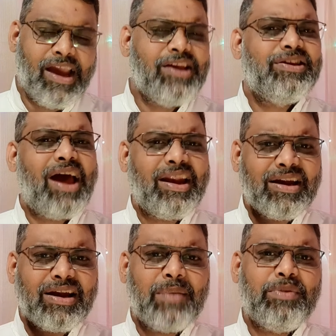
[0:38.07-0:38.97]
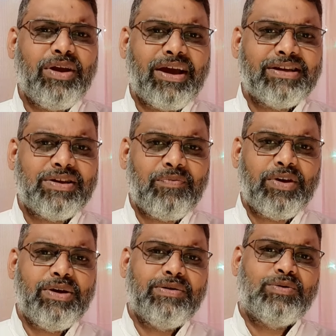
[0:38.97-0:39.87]
In direct communication, we
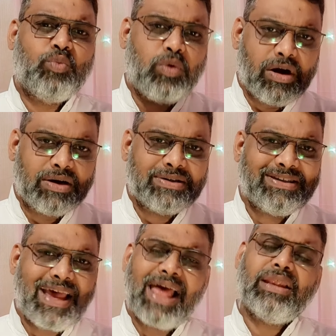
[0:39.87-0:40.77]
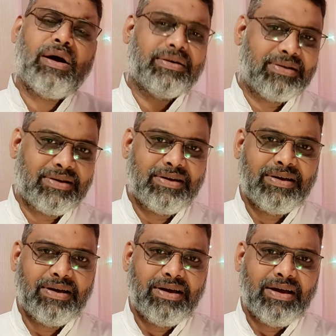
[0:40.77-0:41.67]
use words a lot.
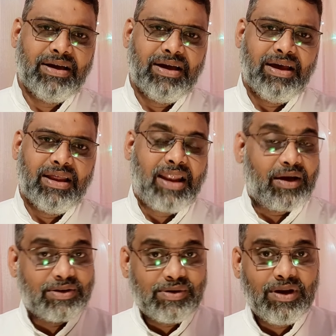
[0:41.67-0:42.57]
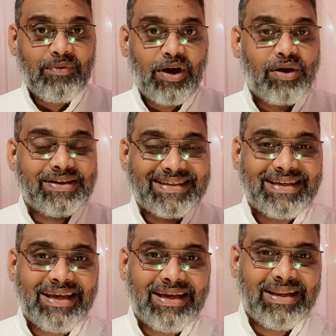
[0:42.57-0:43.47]
Now, today we are going to
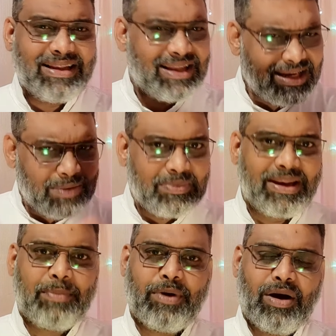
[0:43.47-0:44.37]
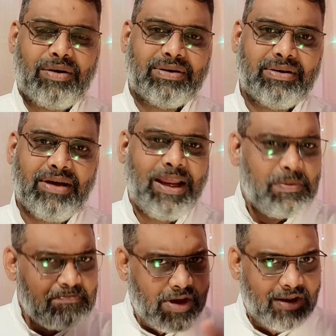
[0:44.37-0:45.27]
see a little bit about,
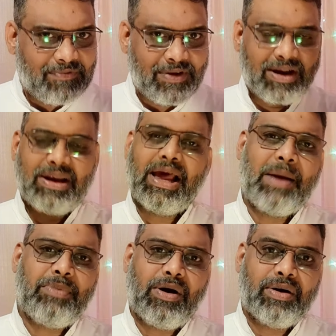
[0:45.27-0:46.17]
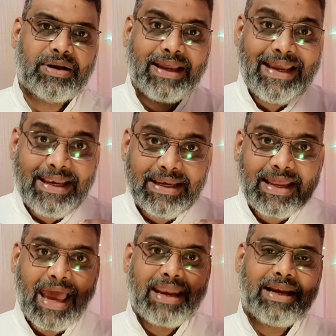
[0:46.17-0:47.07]
in peripheral, about
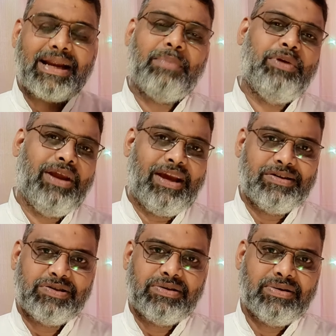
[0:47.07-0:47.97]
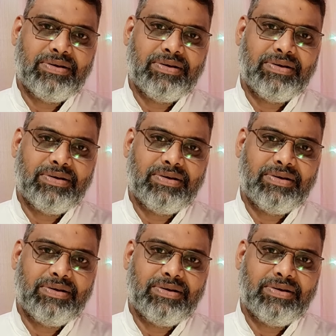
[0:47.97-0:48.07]
indirect communication.